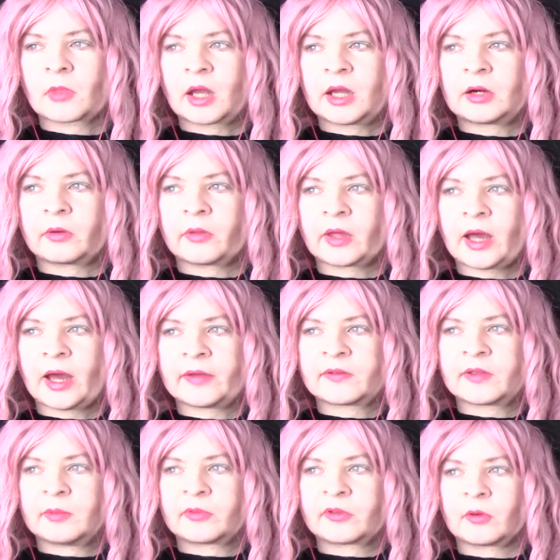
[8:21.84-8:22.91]
I don't know, the guy
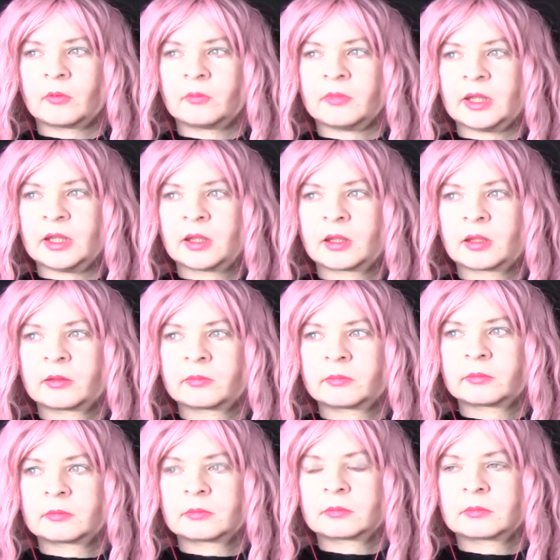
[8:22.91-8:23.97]
seems so meek,
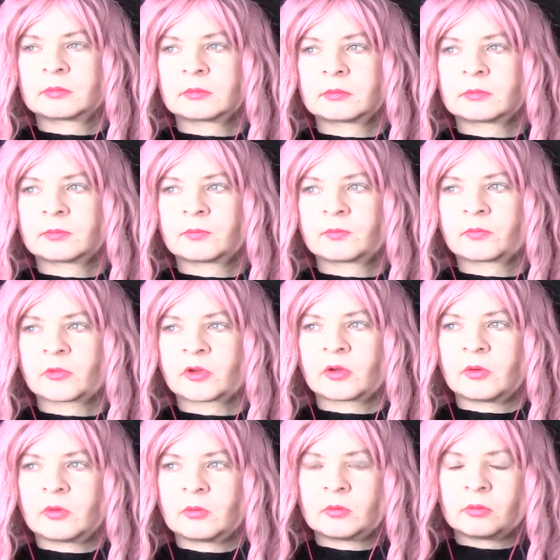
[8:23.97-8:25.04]

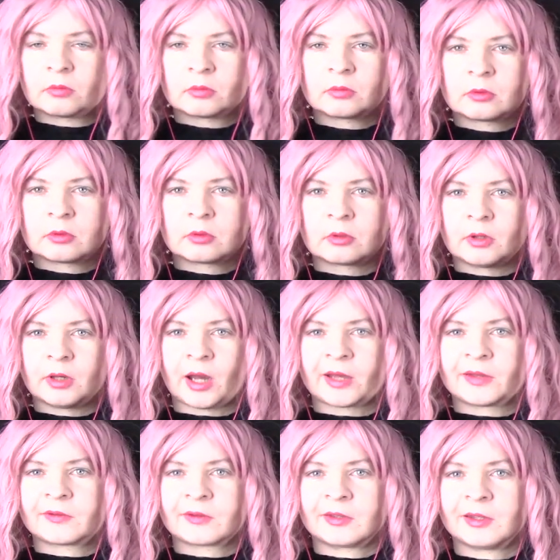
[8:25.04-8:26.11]
so
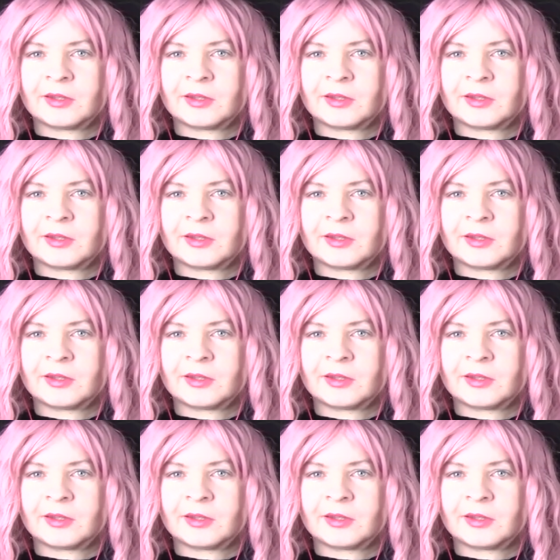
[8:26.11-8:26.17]
nice